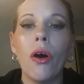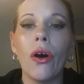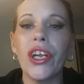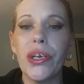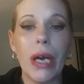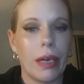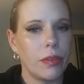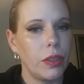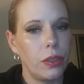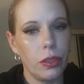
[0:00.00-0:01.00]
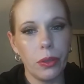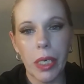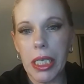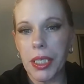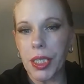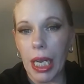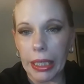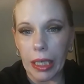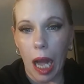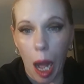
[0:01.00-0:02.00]
all you have to do is
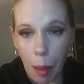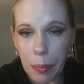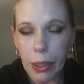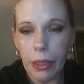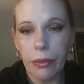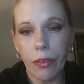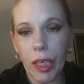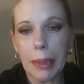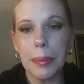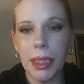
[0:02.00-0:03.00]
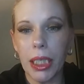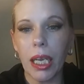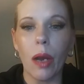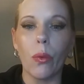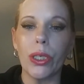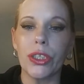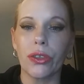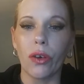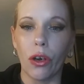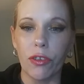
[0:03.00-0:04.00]
sign up for Ipsy, and once
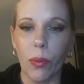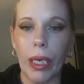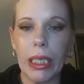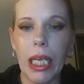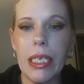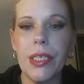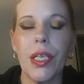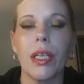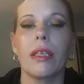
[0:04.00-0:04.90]
you're off the wait list,